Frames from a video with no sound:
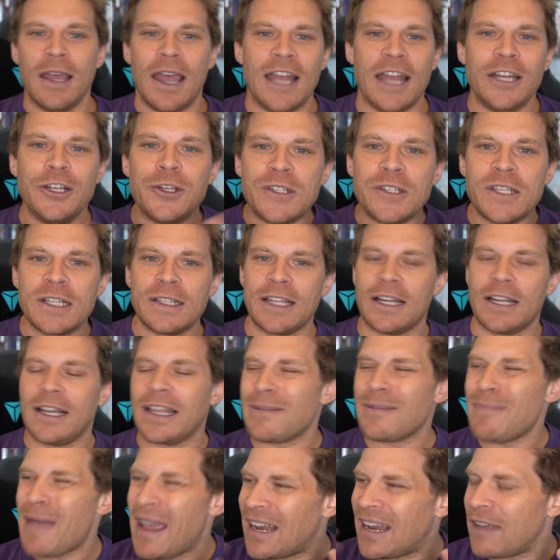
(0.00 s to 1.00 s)
and you sit there
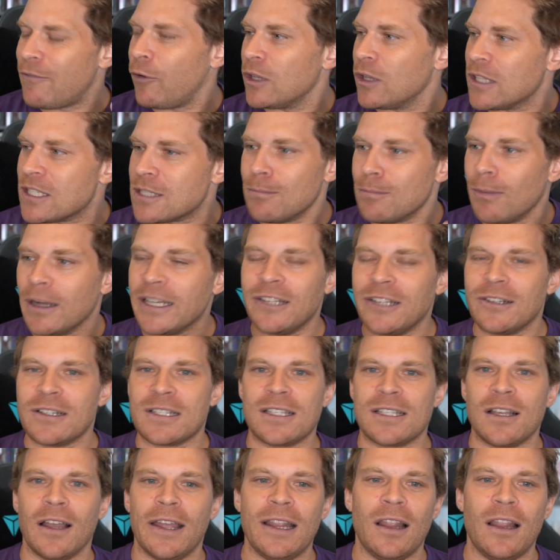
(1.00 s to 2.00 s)
like, man, I have all this money on the
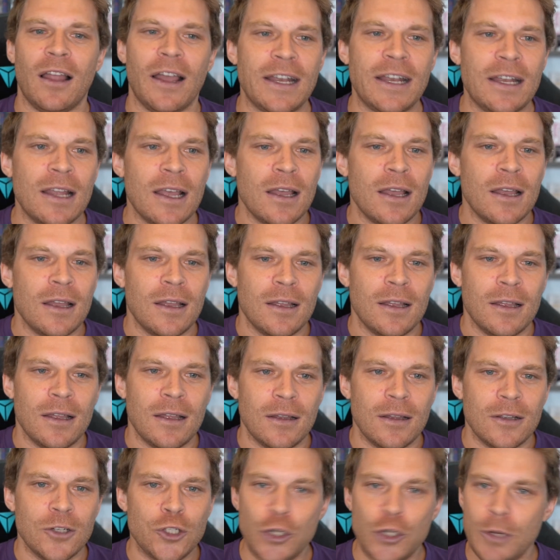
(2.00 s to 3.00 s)
sideline.
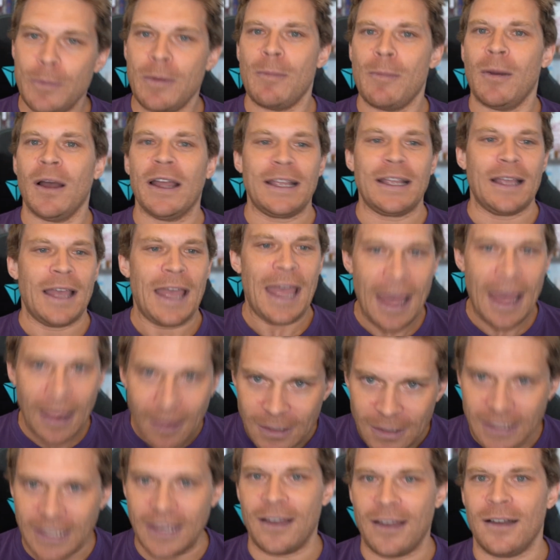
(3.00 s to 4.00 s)
Should you be buying?
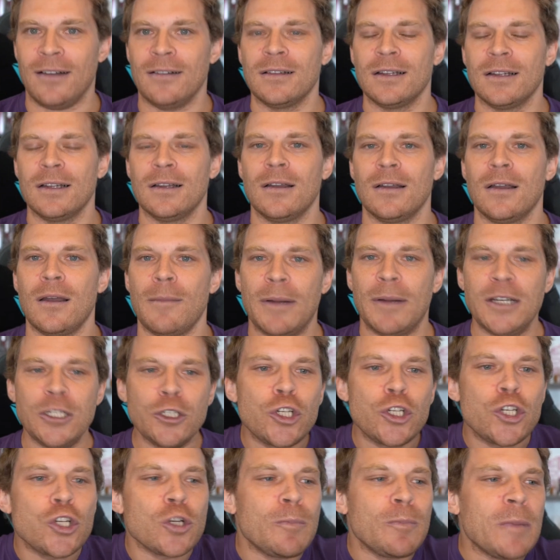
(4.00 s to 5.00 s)
Hell yeah. But
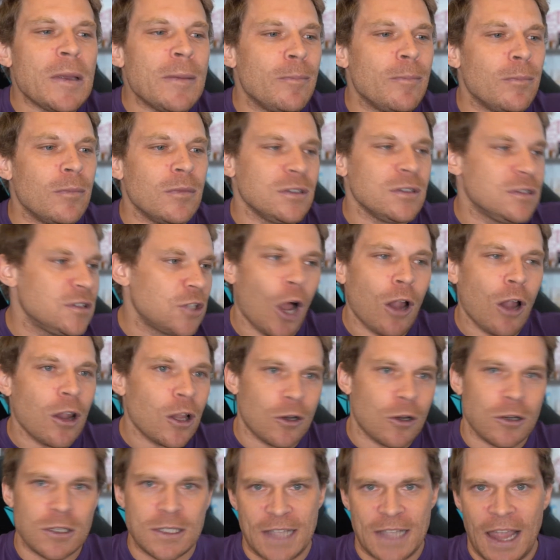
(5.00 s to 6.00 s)
you should be
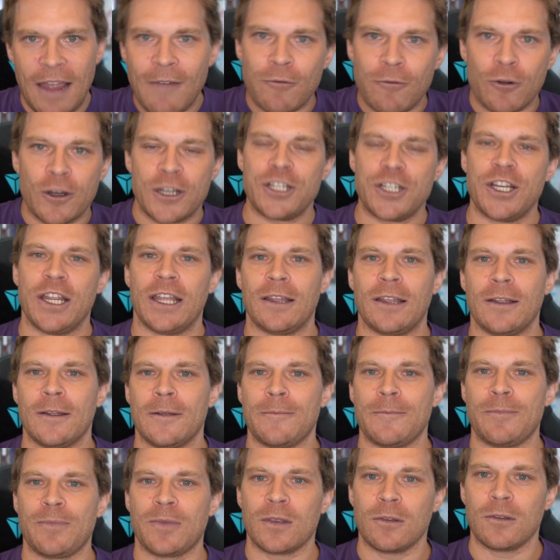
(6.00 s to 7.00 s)
dollar cost averaging,
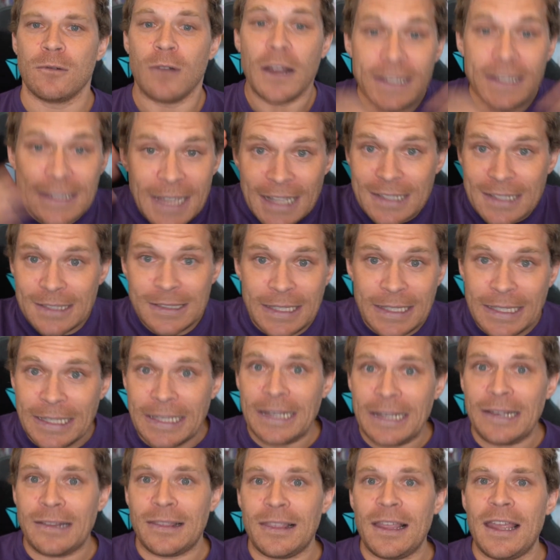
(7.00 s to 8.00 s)
right? That's the
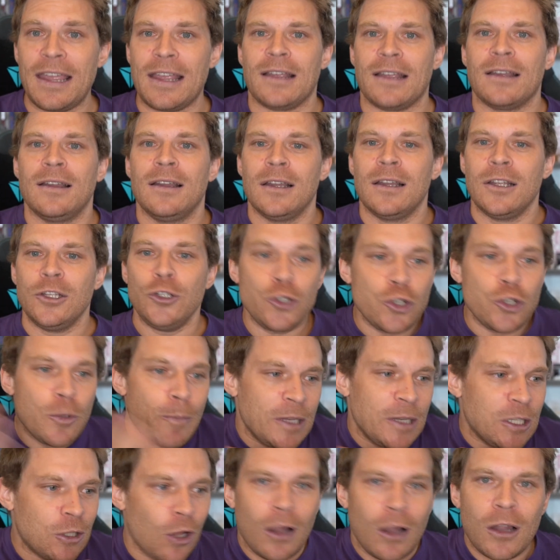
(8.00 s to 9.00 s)
key thing. You should
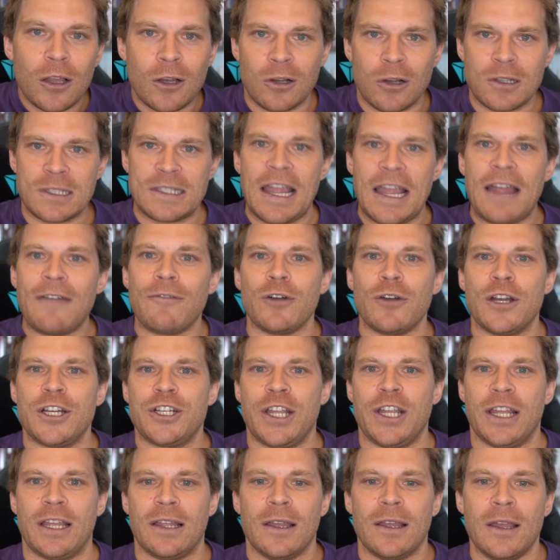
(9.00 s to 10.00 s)
be dollar cost
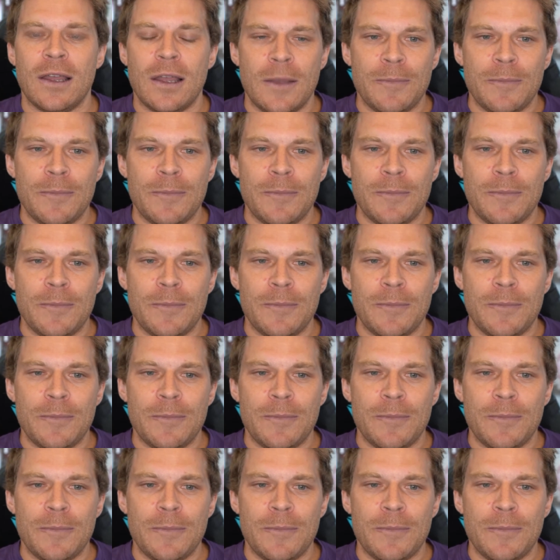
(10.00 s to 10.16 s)
averaging.